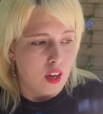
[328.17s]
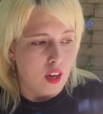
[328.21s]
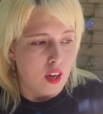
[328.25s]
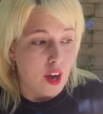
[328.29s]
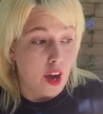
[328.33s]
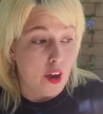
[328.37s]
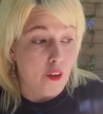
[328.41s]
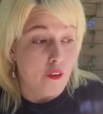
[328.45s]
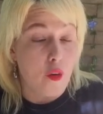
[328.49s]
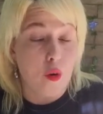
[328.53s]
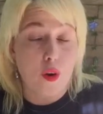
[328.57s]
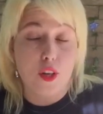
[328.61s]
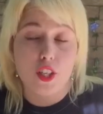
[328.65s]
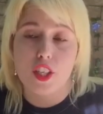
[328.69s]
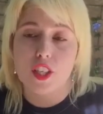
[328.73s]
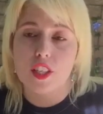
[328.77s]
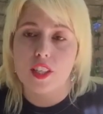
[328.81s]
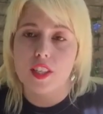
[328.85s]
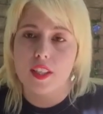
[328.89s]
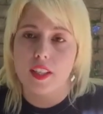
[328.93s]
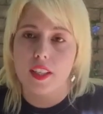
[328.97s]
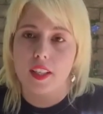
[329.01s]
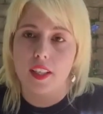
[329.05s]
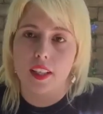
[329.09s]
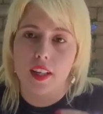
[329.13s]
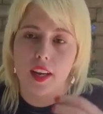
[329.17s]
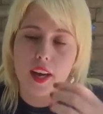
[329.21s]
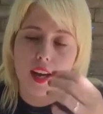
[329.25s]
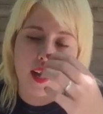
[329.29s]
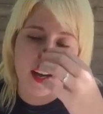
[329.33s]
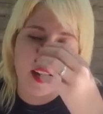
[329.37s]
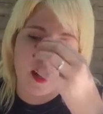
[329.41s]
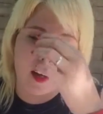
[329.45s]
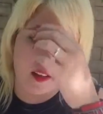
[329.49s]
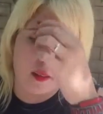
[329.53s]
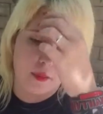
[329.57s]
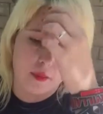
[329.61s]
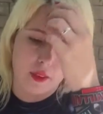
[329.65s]
Fortunately,
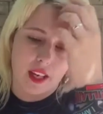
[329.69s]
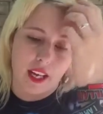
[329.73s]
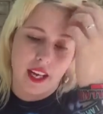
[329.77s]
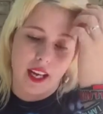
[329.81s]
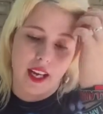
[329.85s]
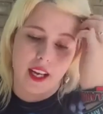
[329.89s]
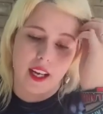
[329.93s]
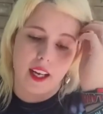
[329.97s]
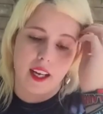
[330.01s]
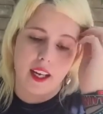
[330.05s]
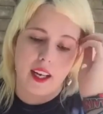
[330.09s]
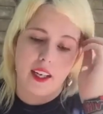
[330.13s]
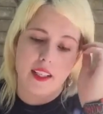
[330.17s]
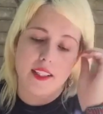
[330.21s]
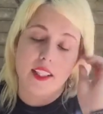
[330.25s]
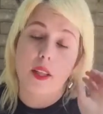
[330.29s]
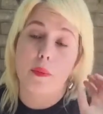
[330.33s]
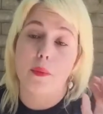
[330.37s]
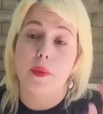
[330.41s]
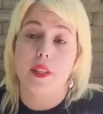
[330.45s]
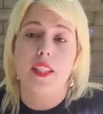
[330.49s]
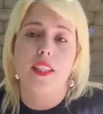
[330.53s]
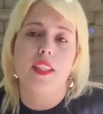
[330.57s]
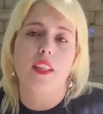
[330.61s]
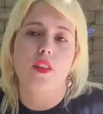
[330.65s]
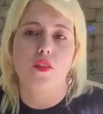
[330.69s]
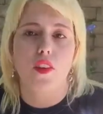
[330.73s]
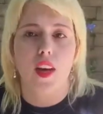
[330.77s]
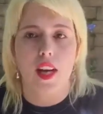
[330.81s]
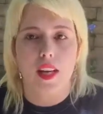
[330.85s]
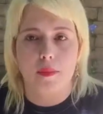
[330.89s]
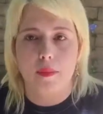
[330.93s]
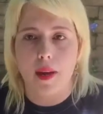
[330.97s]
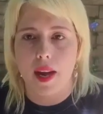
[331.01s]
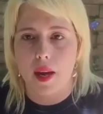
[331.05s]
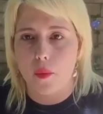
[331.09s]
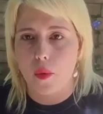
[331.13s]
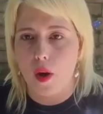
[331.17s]
somebody did find
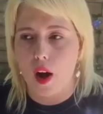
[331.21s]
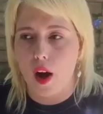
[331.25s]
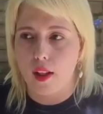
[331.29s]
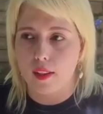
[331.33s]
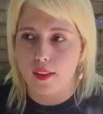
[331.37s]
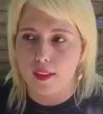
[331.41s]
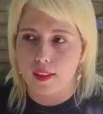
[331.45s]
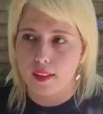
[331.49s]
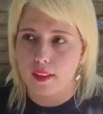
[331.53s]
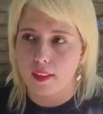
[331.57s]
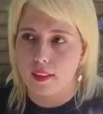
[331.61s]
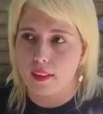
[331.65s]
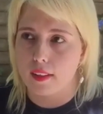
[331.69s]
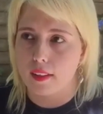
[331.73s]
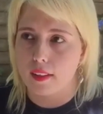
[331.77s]
my wallet.